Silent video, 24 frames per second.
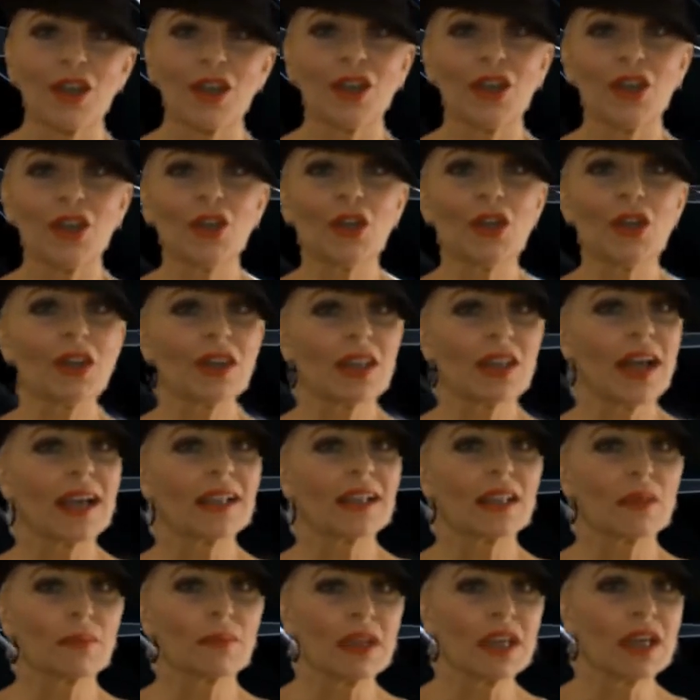You'll
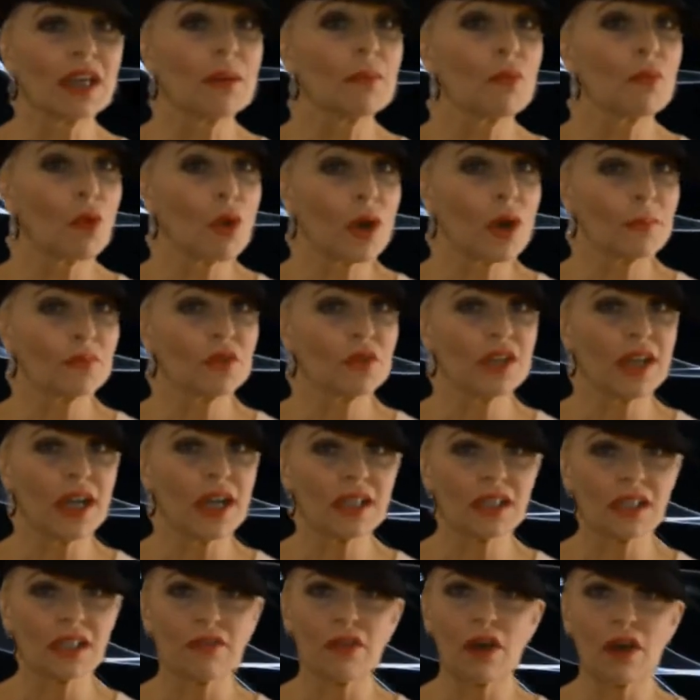likely become more
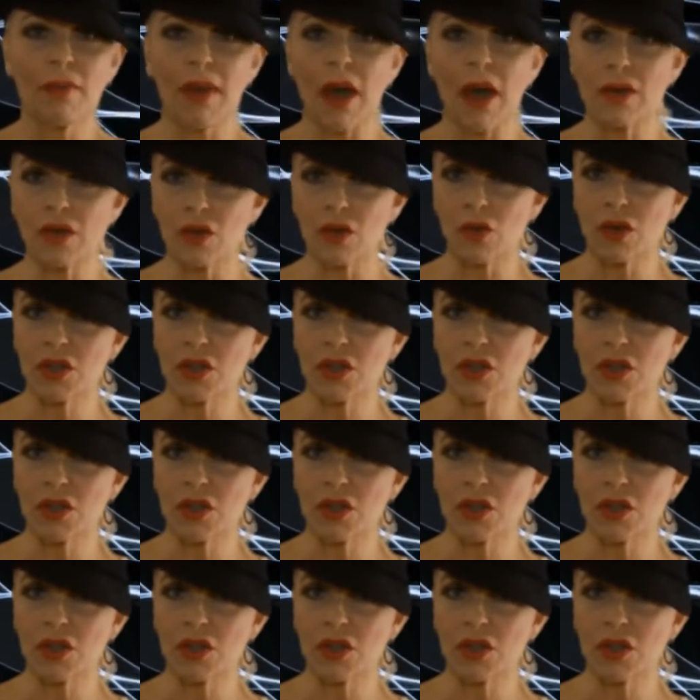objective about